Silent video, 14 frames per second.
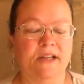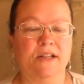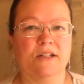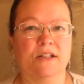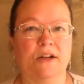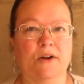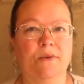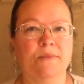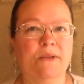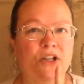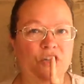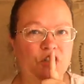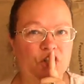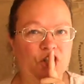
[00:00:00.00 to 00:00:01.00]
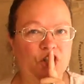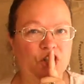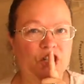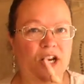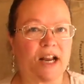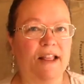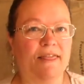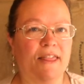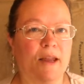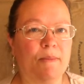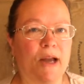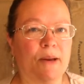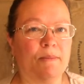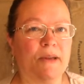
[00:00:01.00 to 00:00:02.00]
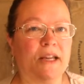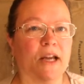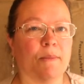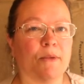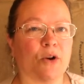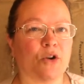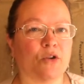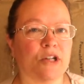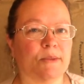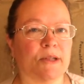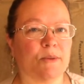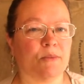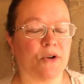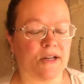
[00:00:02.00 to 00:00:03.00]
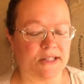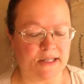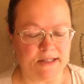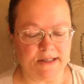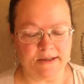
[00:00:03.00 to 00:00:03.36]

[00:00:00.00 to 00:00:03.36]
So, they might become her Christmas present.